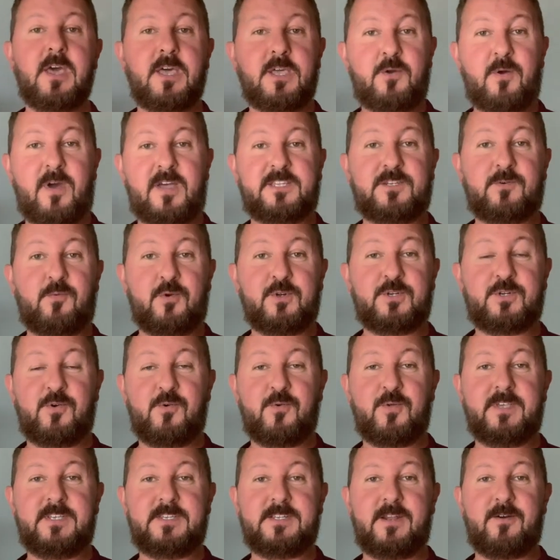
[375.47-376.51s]
You had to watch all
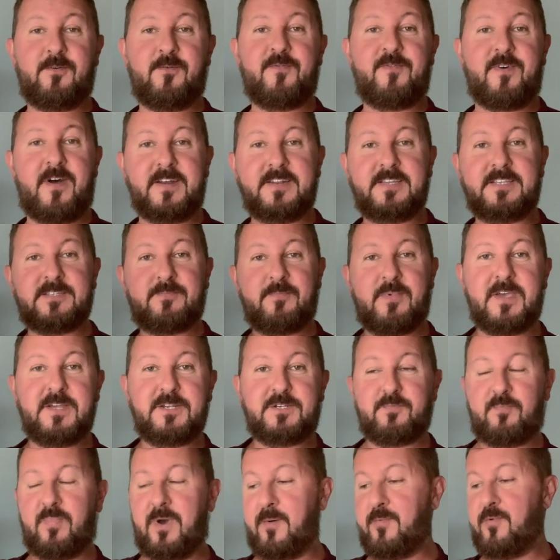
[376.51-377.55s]
these little funny
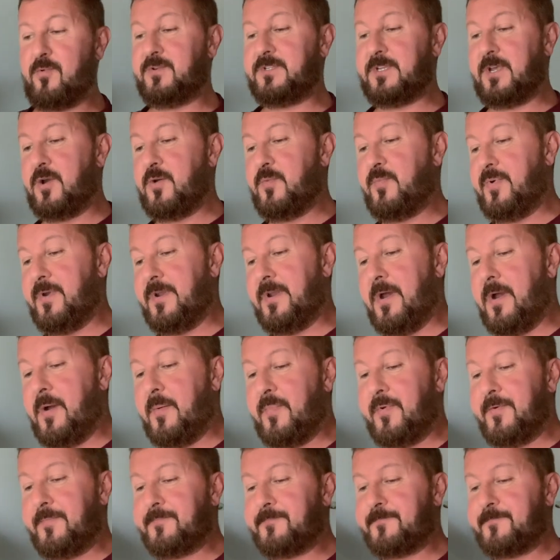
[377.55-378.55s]
speech bubbles open up.